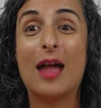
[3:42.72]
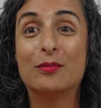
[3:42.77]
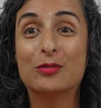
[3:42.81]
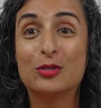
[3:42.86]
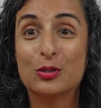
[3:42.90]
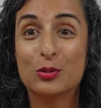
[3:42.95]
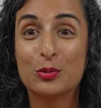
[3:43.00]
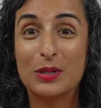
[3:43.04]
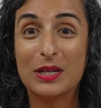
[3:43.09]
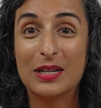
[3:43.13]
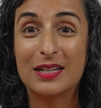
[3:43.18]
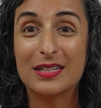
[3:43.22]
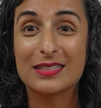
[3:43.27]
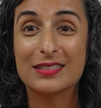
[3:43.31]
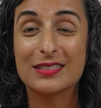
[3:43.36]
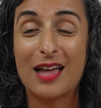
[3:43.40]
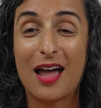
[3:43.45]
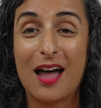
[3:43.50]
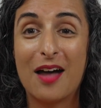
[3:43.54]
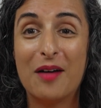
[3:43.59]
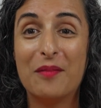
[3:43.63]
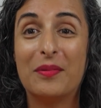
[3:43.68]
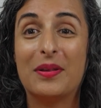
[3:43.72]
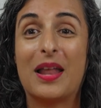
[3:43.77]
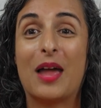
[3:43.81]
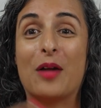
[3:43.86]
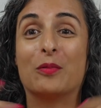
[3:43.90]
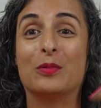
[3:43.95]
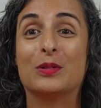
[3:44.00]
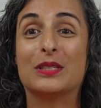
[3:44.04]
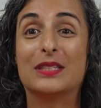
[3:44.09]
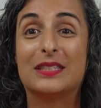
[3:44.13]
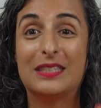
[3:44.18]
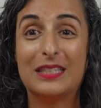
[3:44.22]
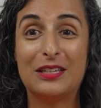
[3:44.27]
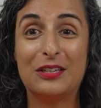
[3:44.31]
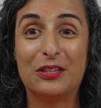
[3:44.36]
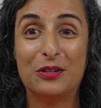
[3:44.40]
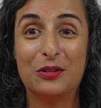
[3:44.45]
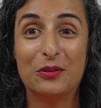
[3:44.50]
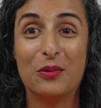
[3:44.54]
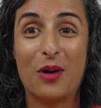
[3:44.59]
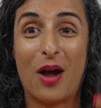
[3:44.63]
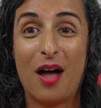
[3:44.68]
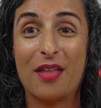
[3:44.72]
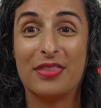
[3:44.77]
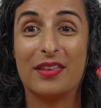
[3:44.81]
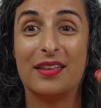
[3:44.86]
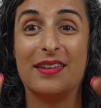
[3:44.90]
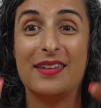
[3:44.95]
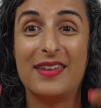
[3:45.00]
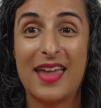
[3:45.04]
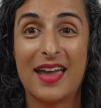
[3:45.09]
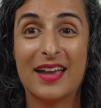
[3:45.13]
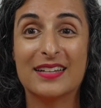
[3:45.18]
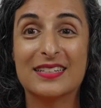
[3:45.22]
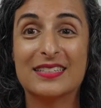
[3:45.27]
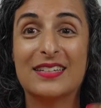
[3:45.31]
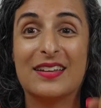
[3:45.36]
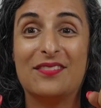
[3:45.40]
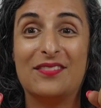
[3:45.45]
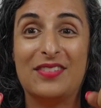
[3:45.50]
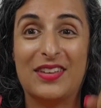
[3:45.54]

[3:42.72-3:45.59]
I'm Shereen Kassam, and I will see you on the next